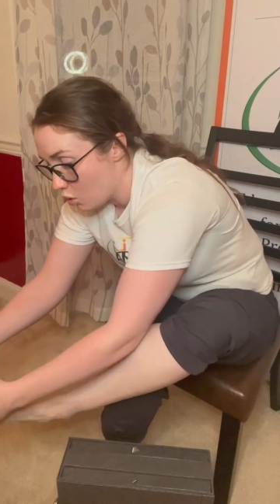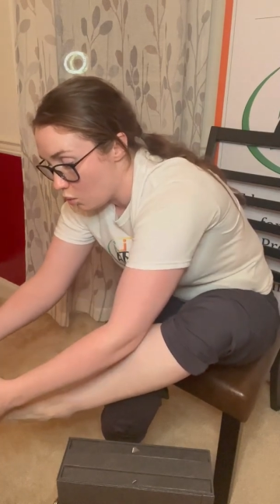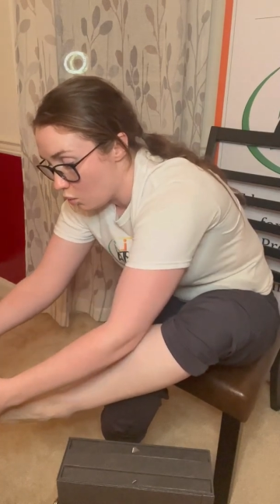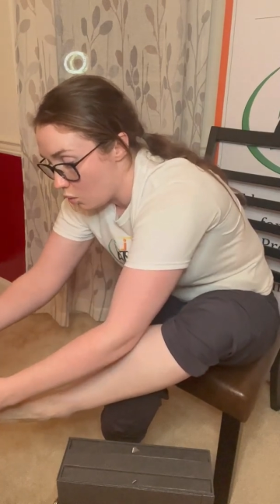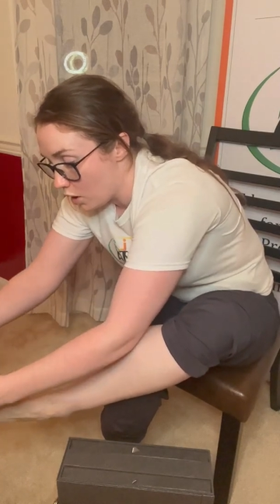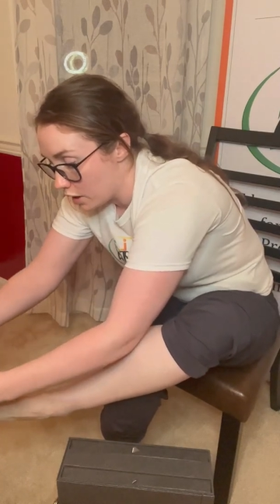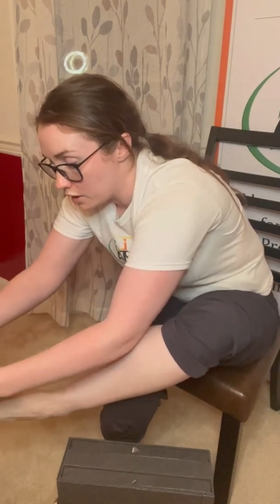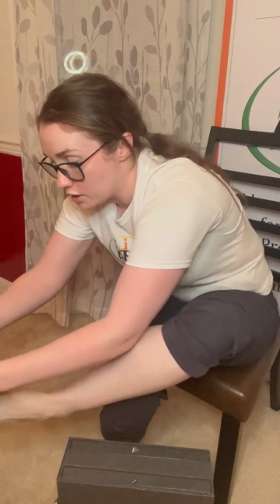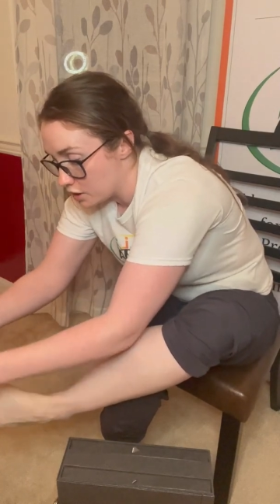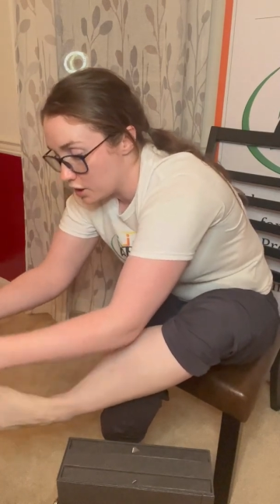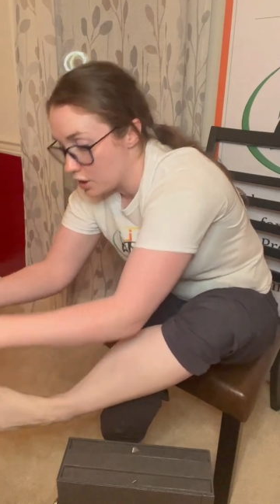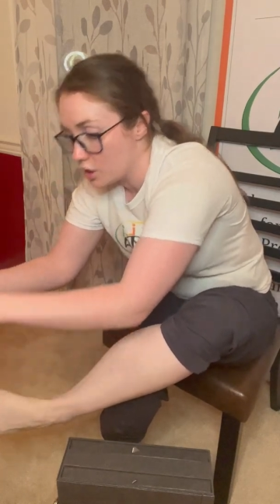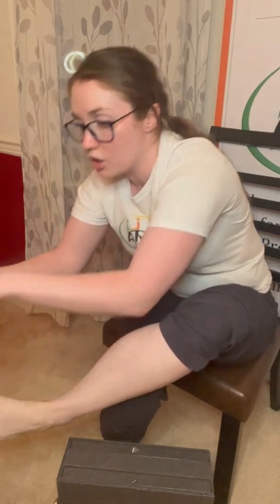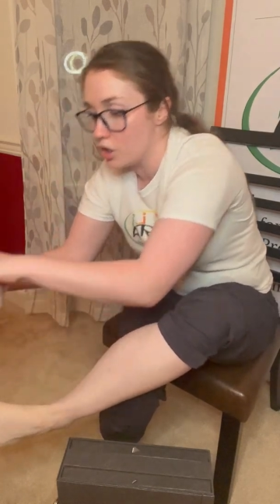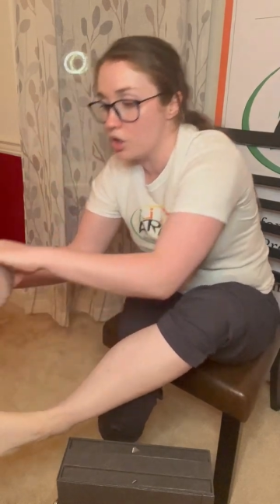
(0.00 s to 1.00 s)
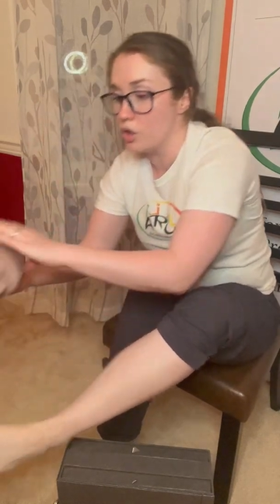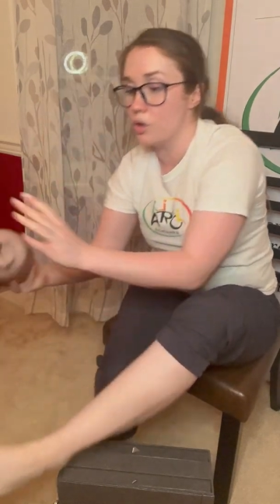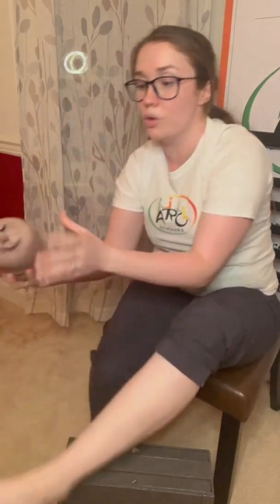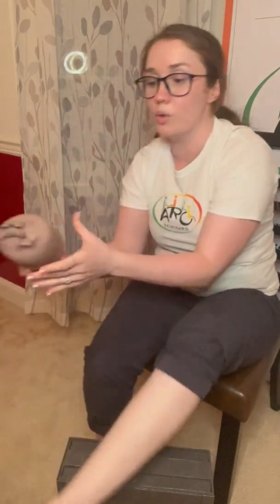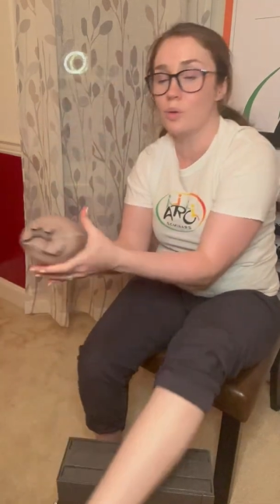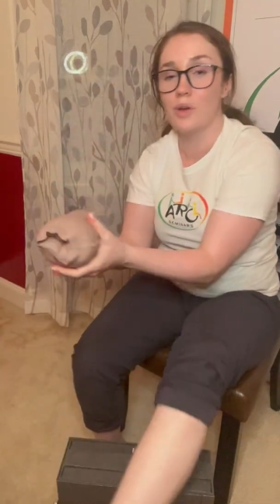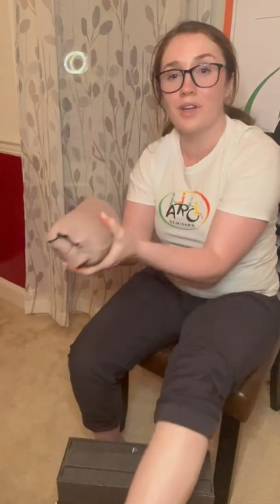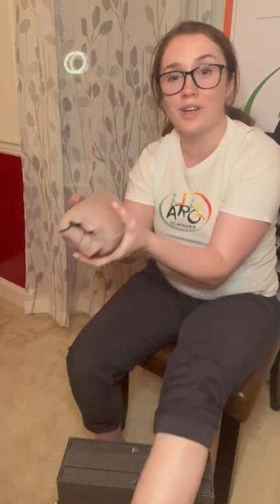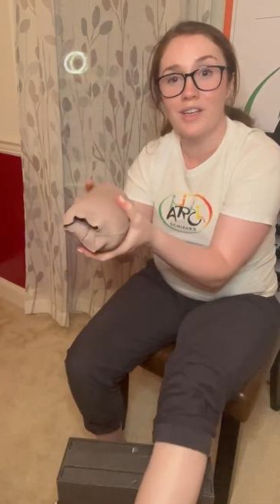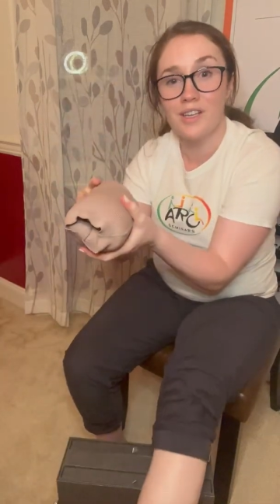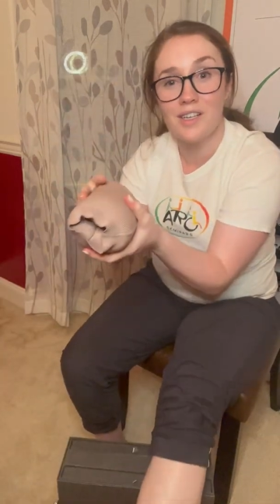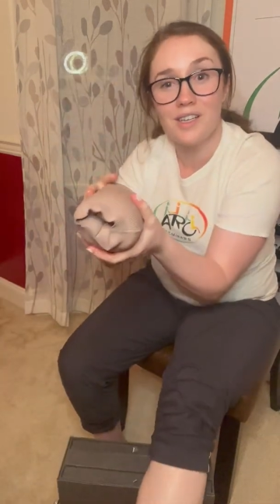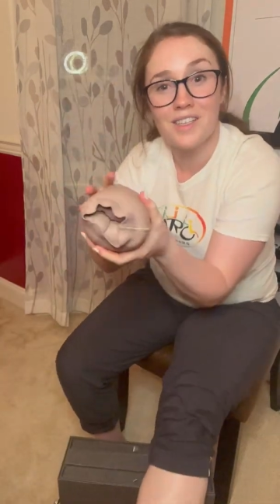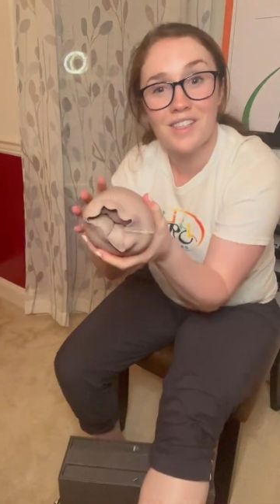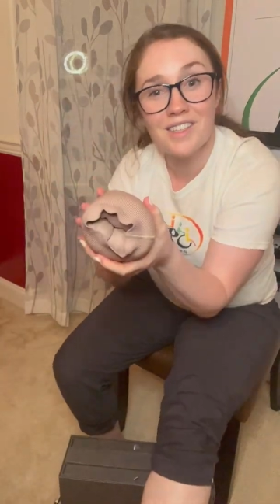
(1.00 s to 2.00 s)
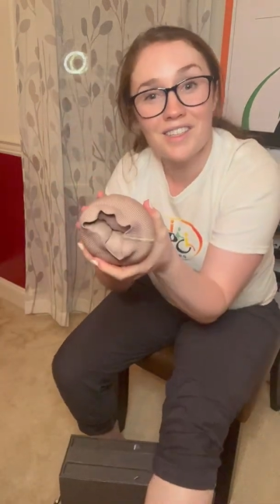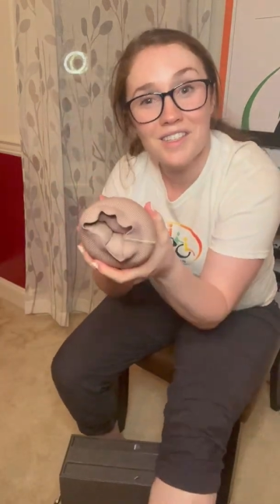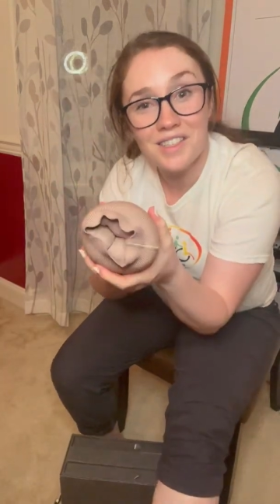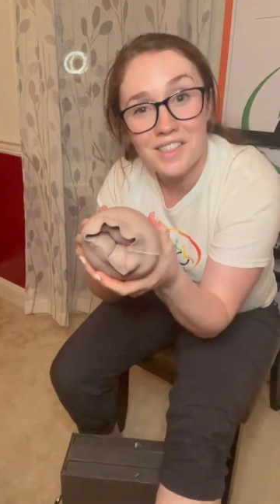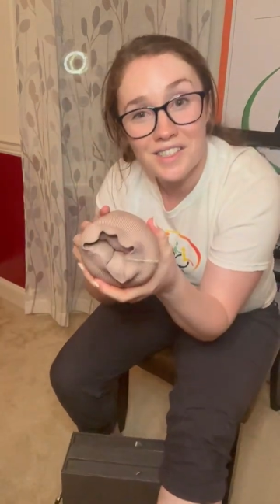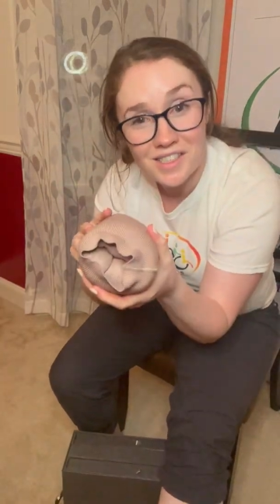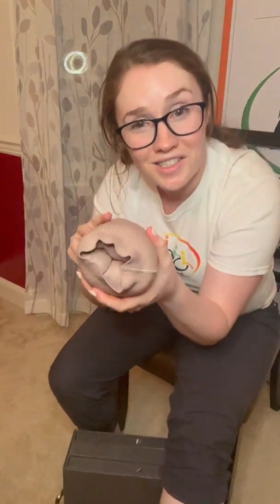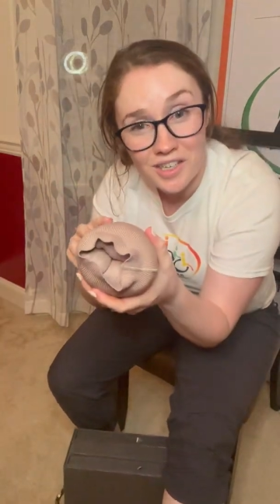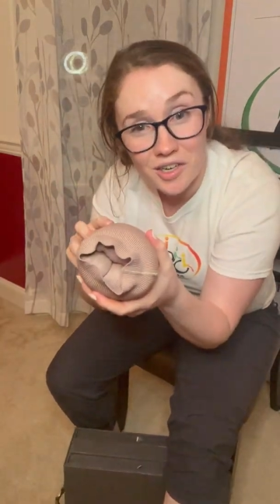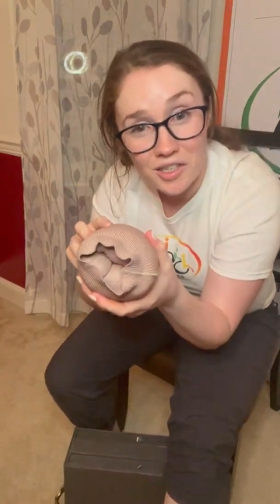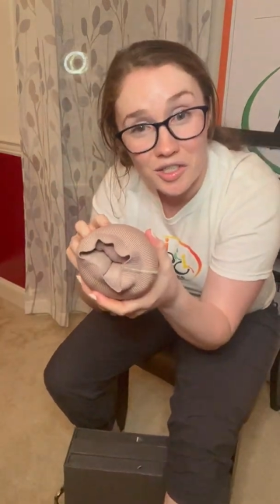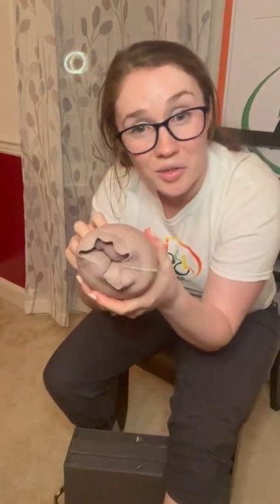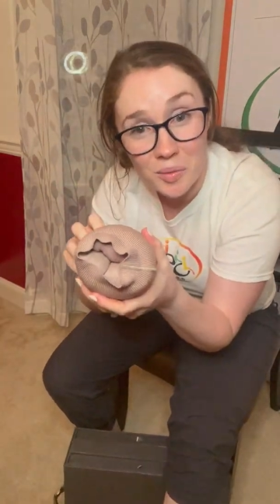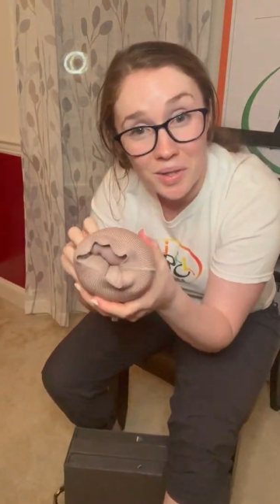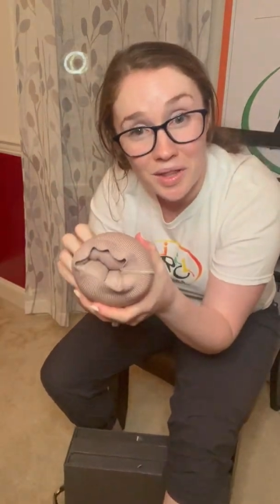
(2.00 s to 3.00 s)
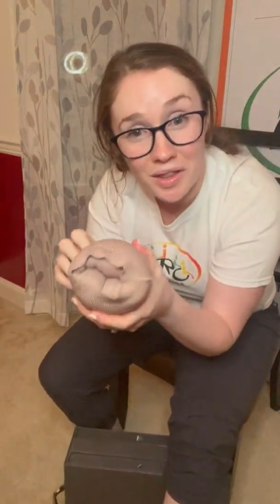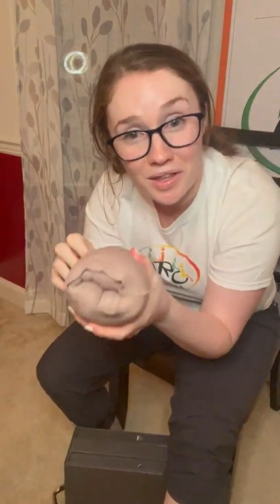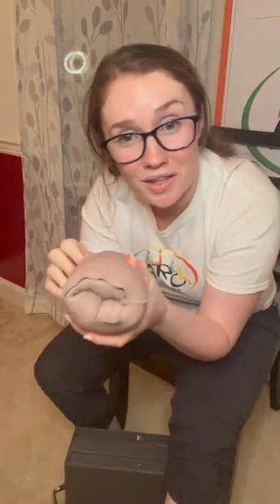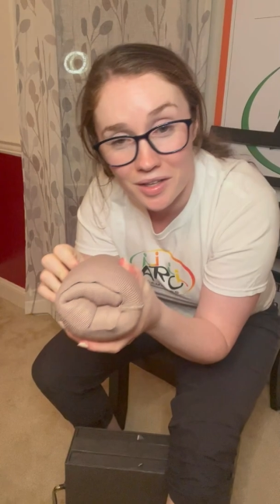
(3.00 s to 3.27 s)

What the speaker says: what you started with.